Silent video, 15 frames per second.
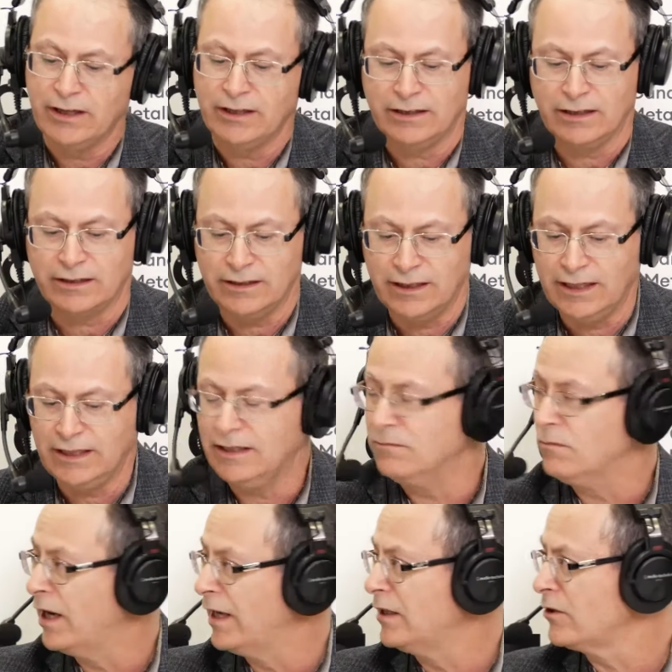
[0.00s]
The Canadian
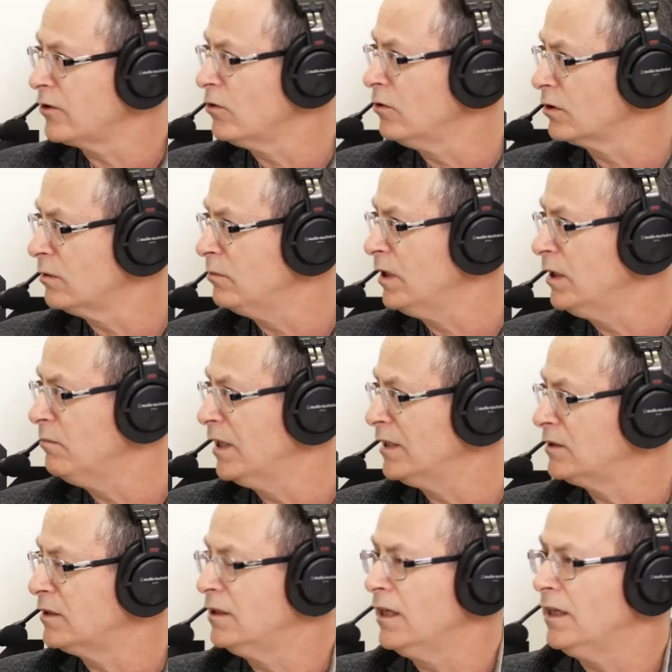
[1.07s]
Mining School Committee met
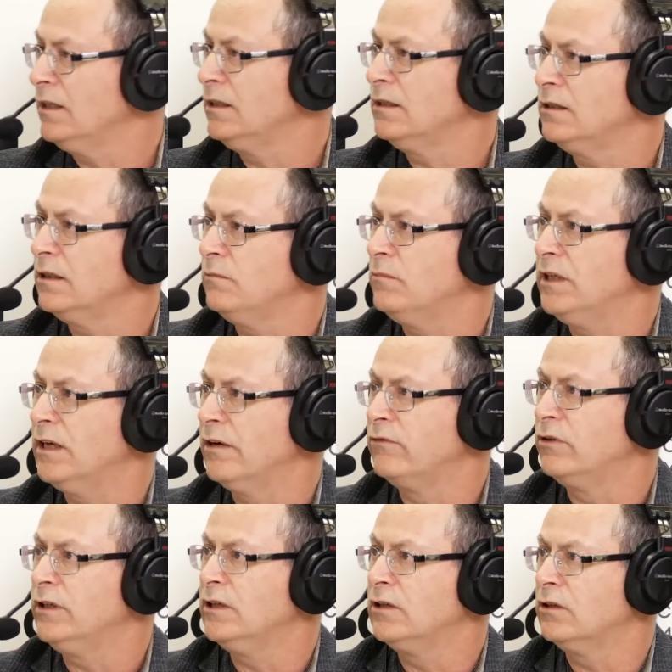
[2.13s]
today. They meet
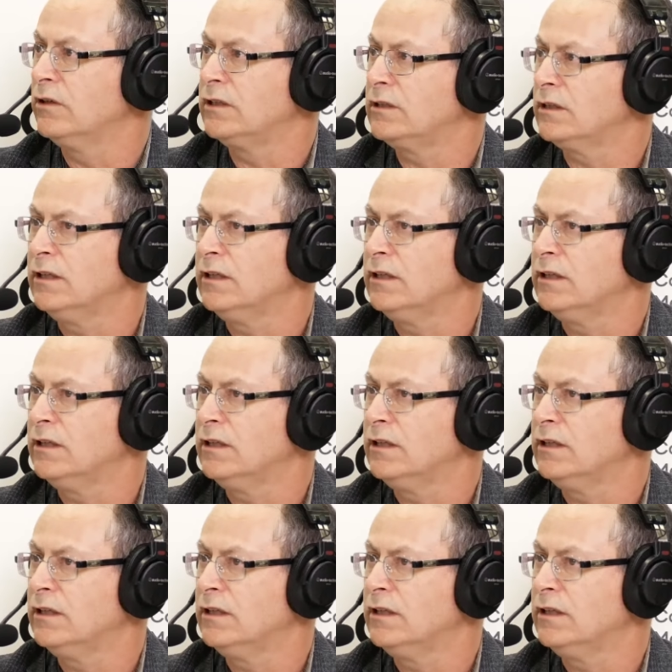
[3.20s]
every year.